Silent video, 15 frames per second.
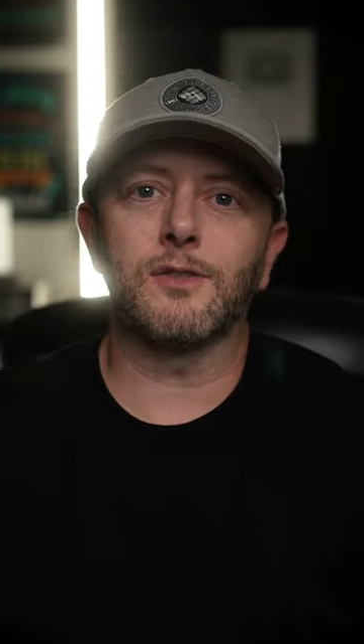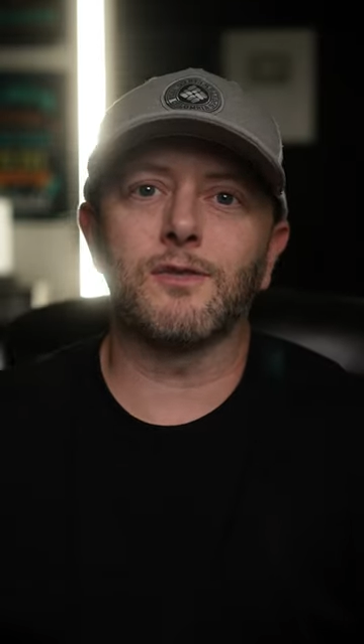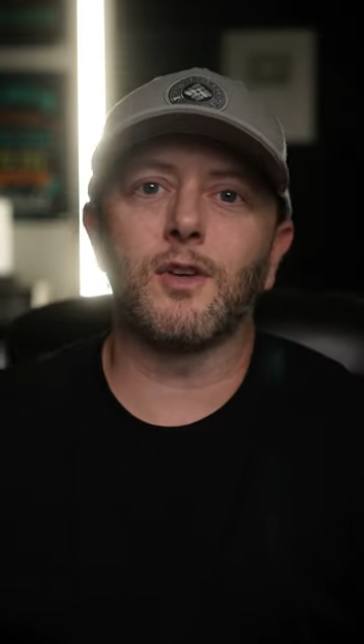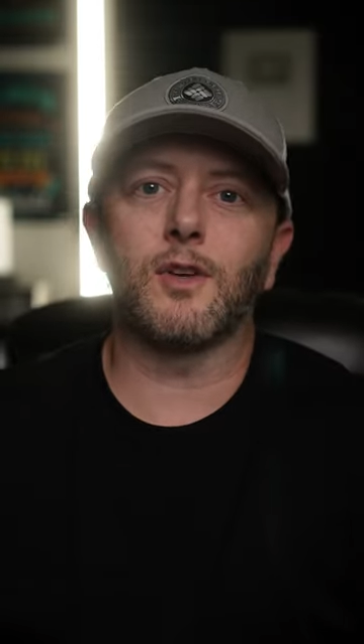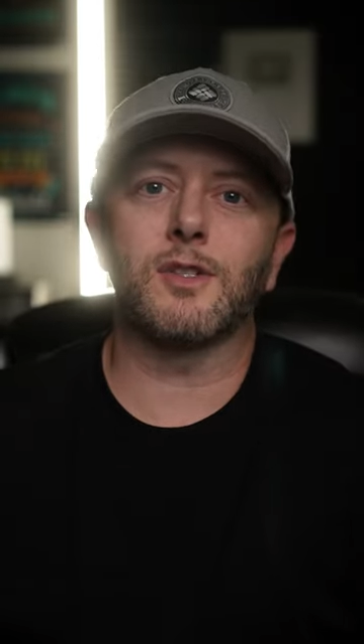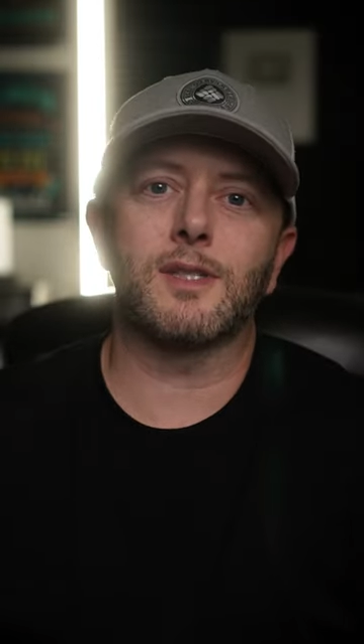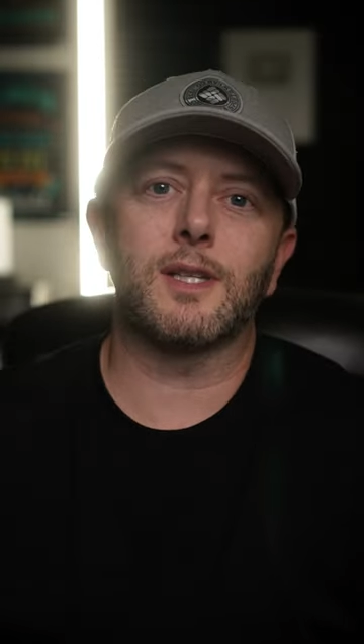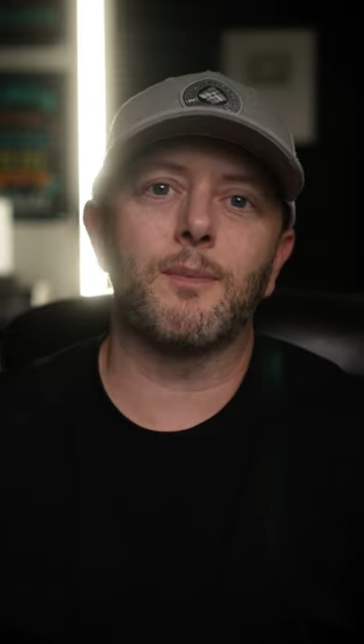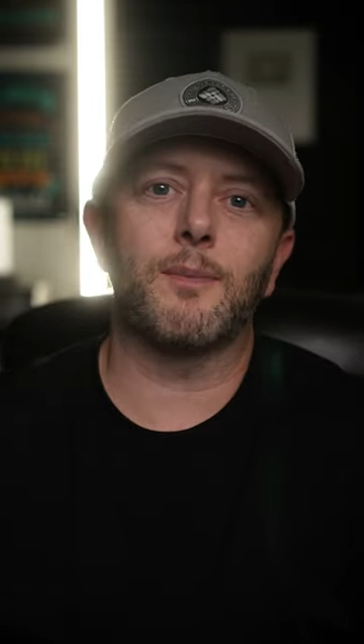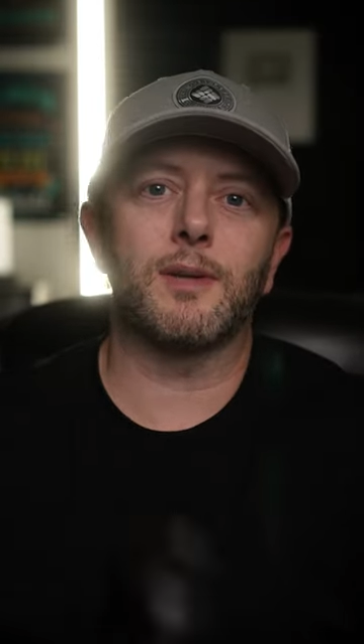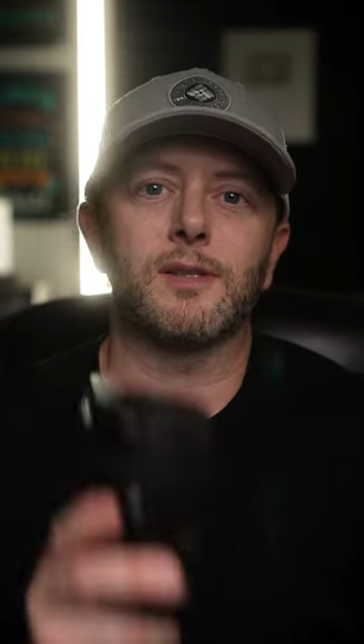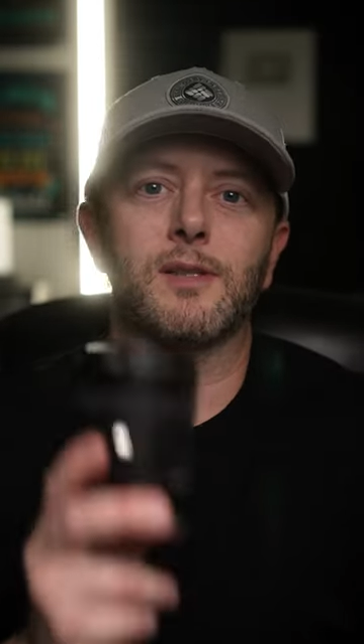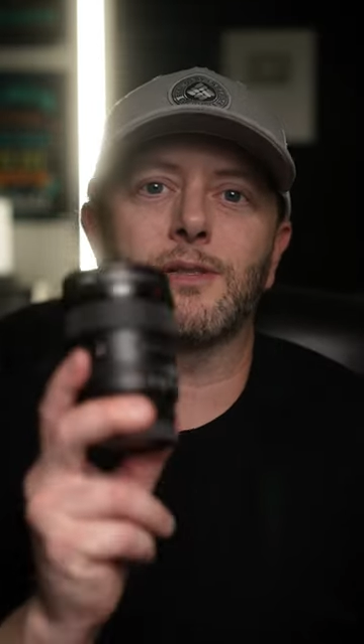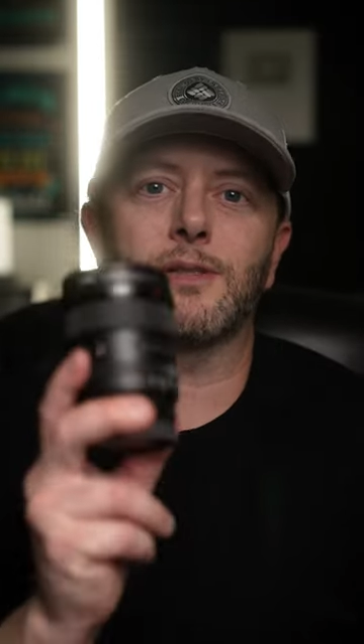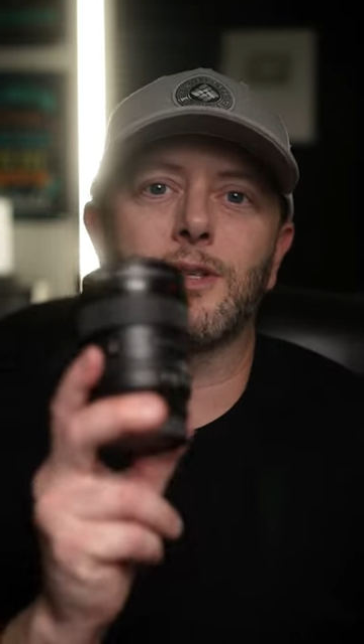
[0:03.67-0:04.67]
First up
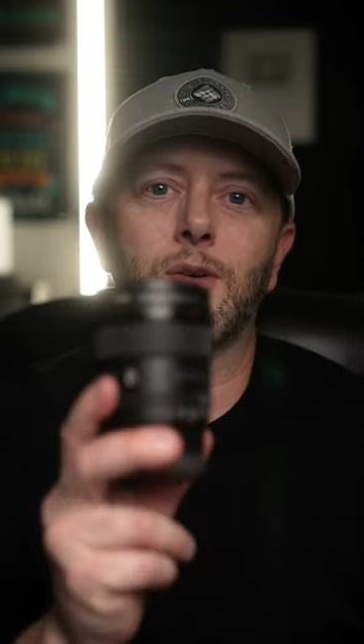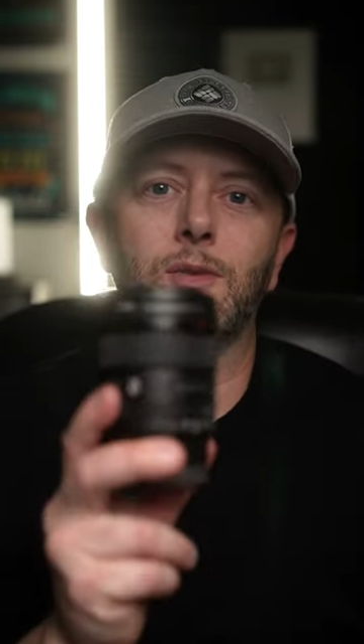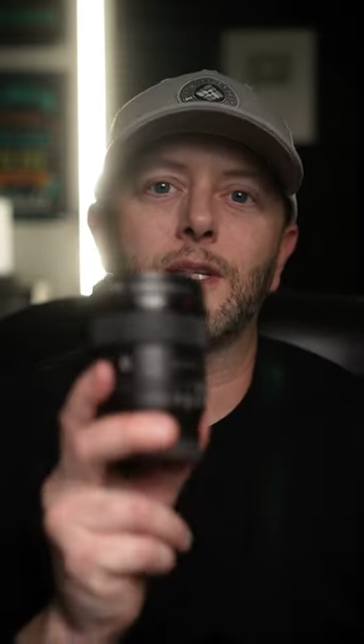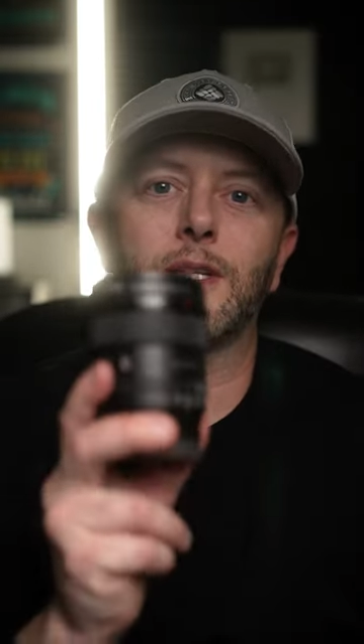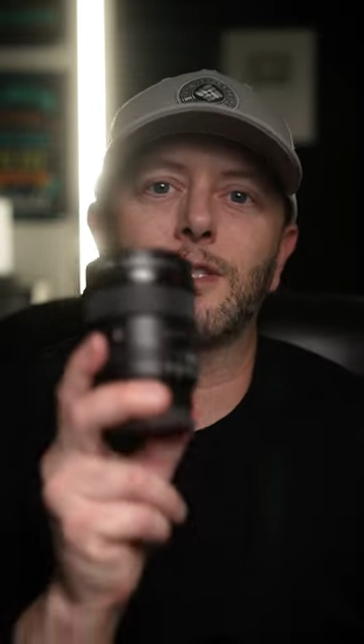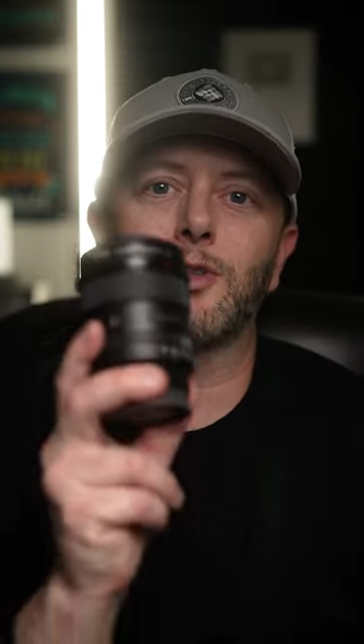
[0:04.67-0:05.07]
is a Sony